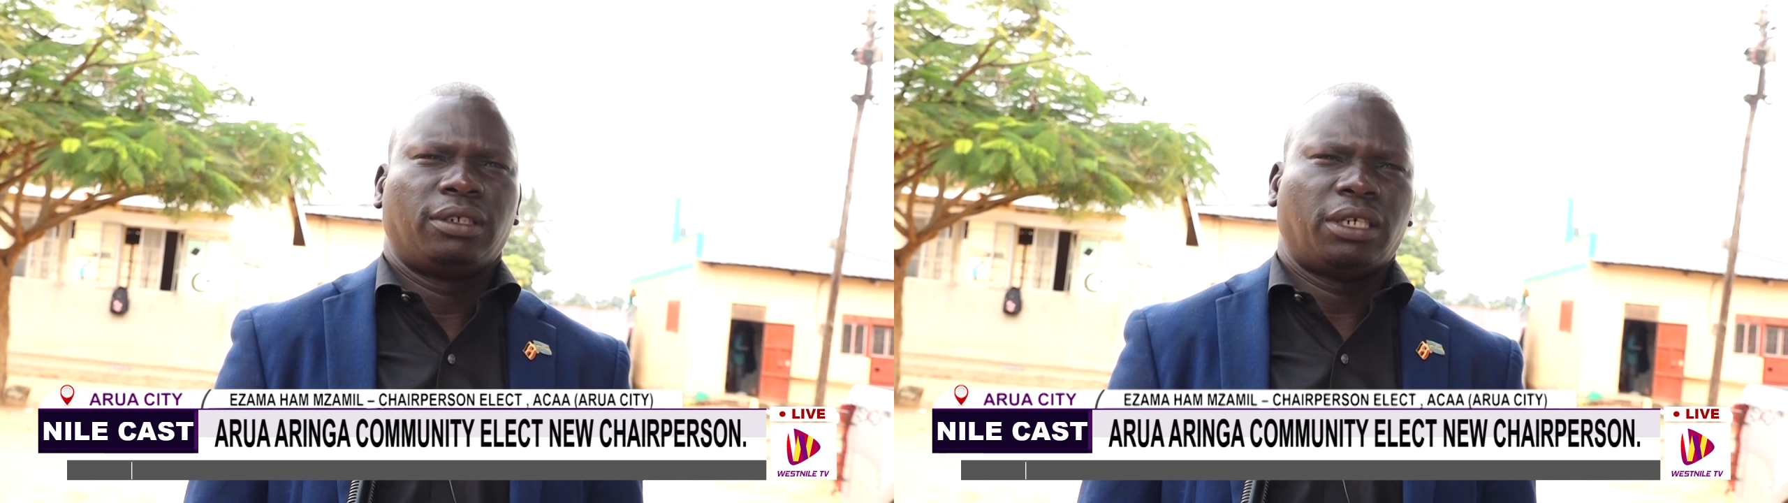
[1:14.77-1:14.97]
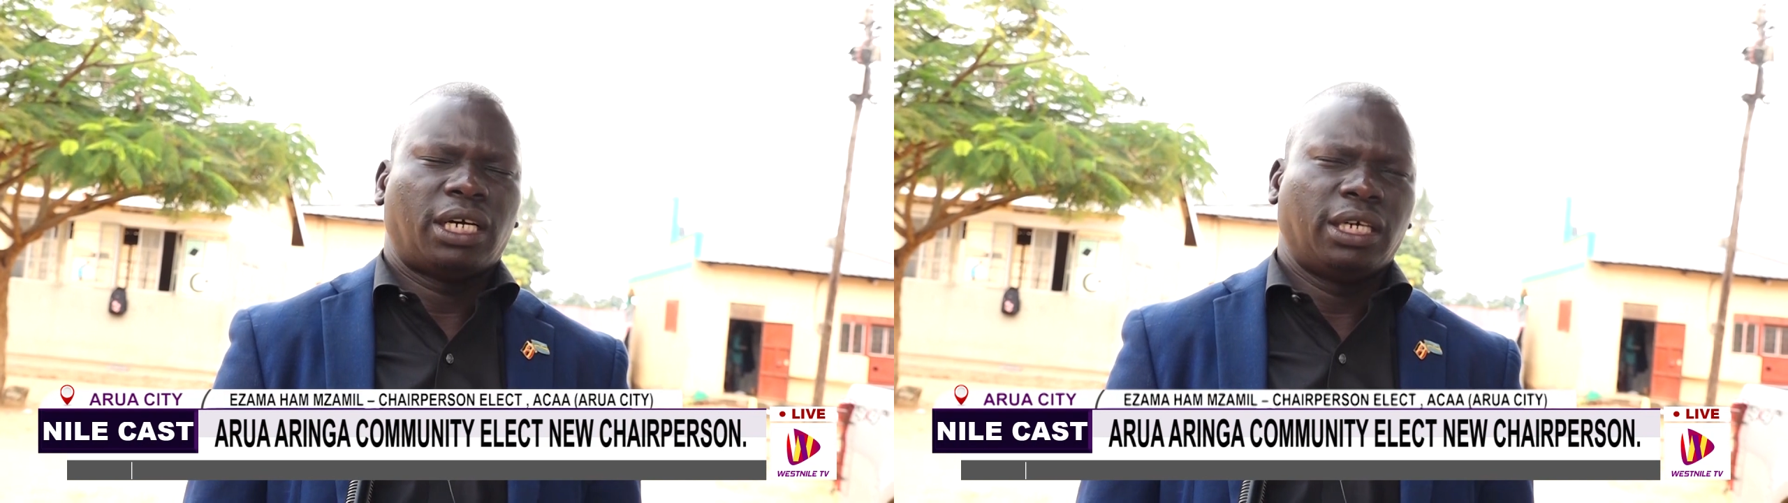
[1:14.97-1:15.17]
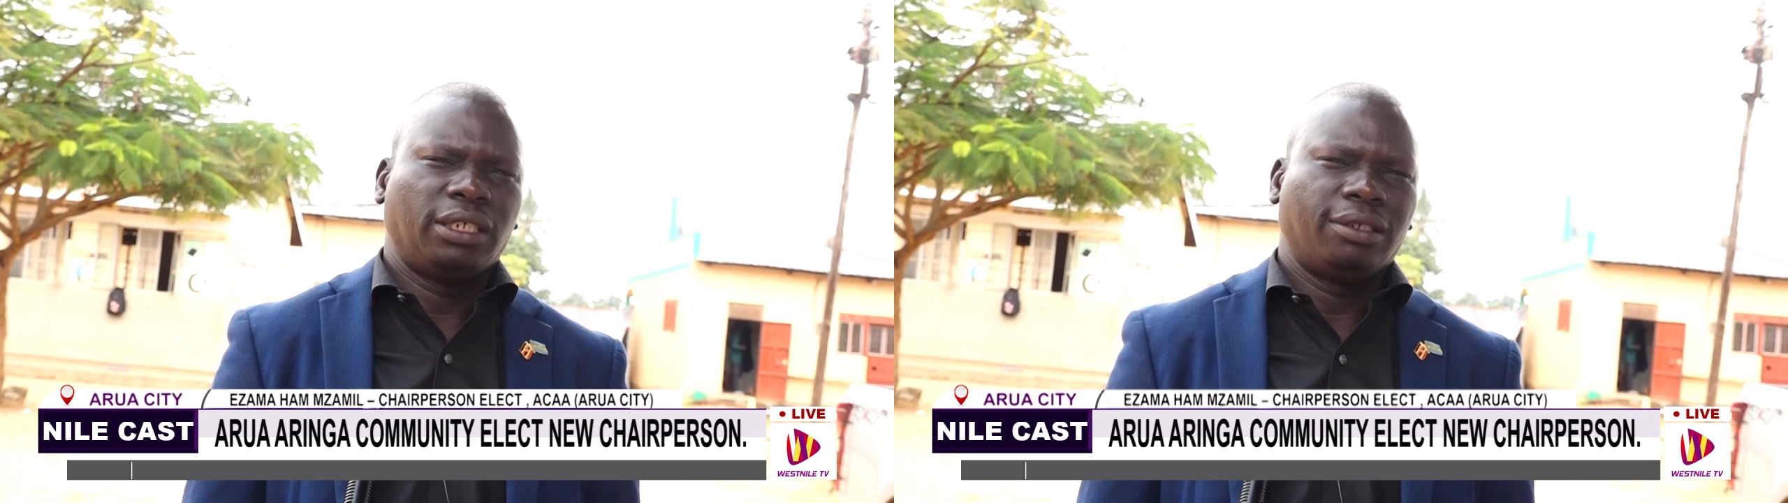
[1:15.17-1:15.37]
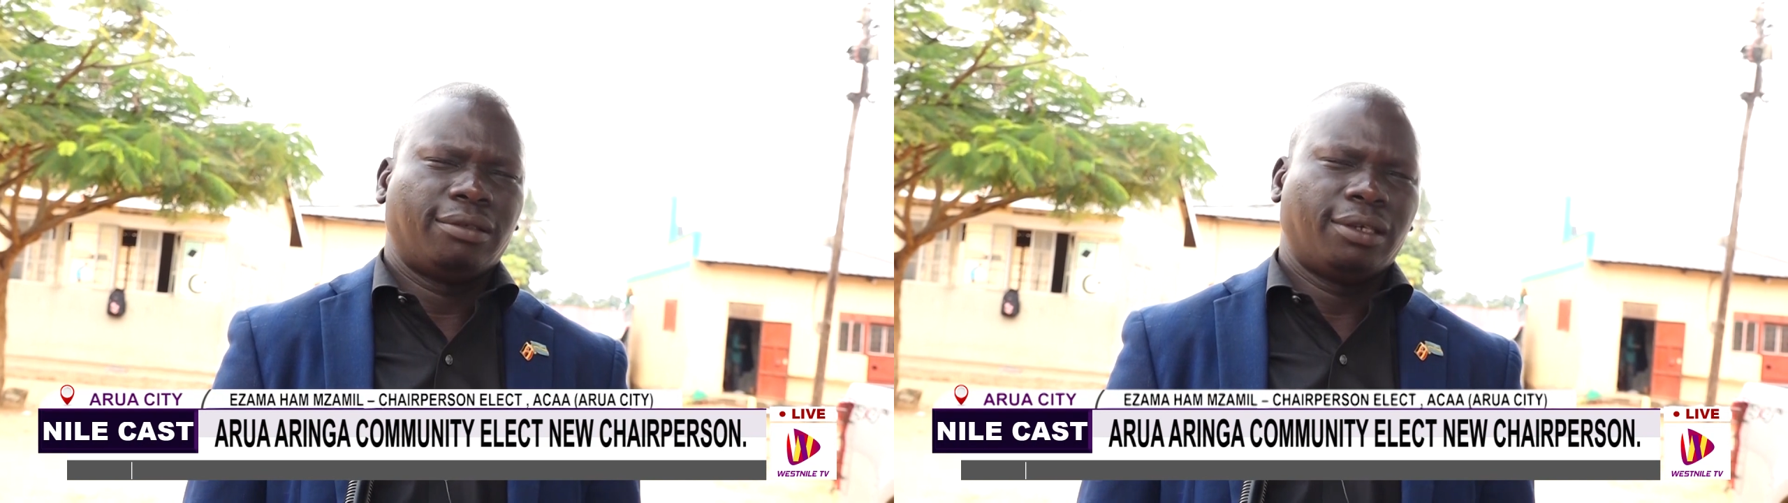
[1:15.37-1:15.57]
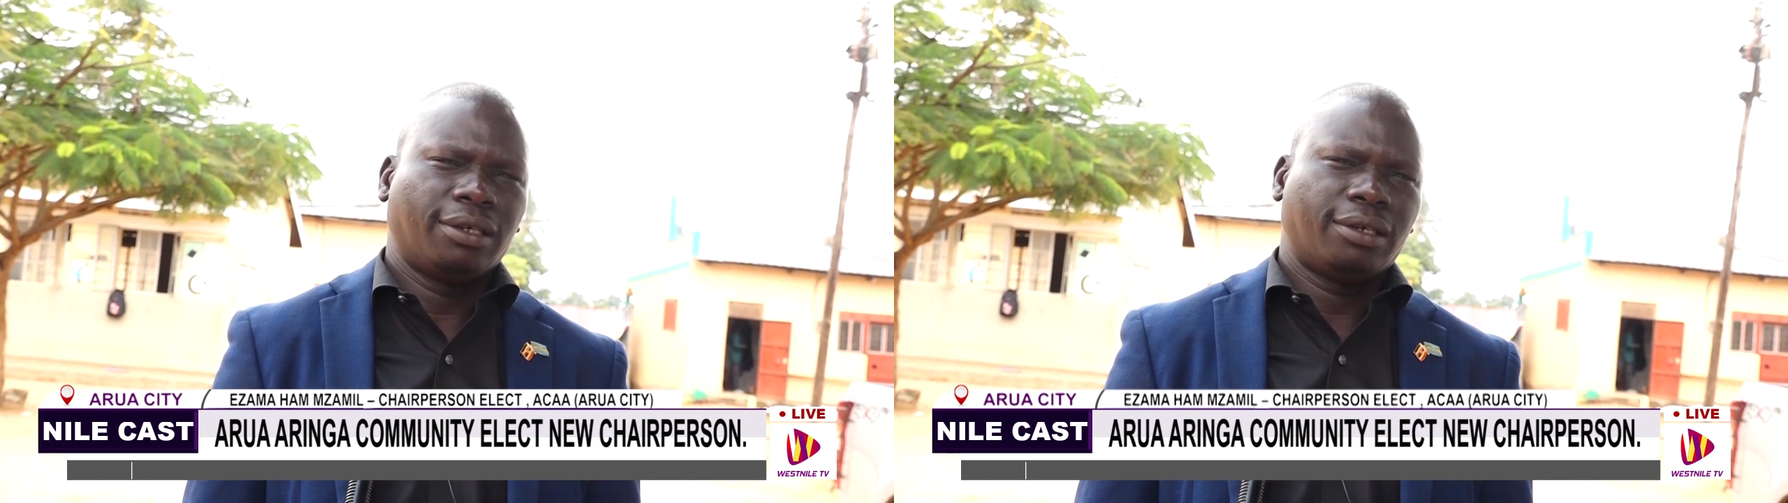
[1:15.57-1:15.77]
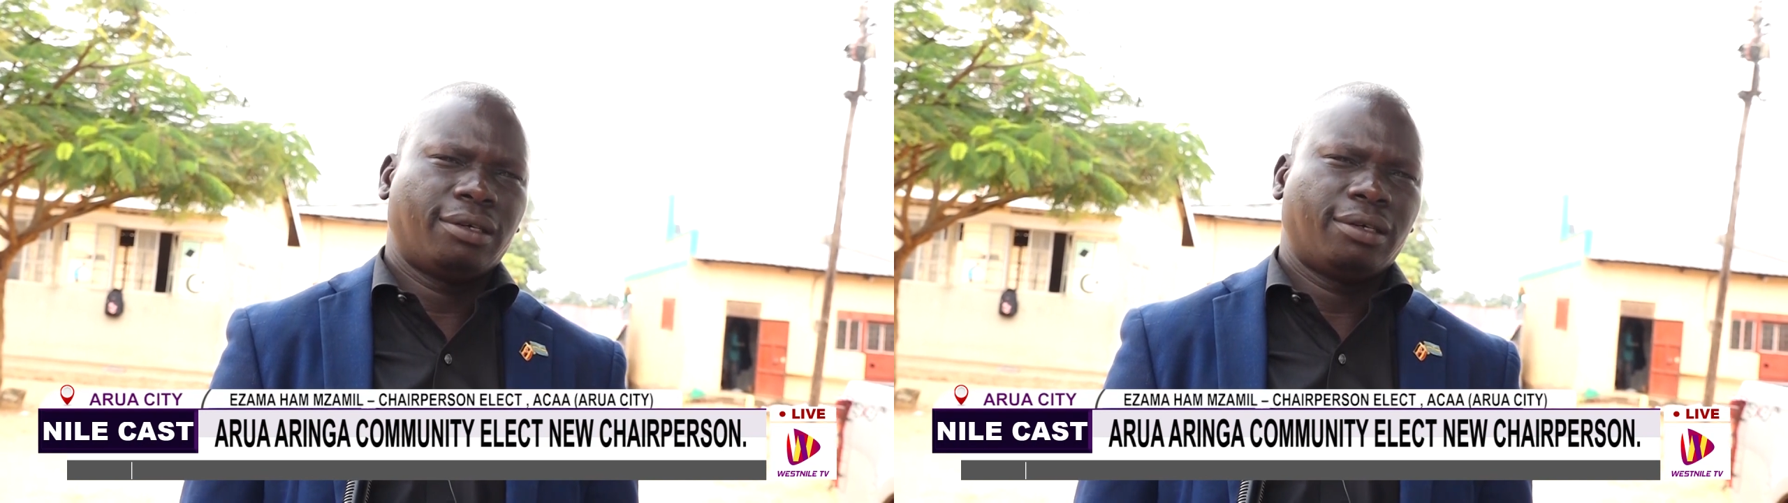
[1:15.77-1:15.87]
I think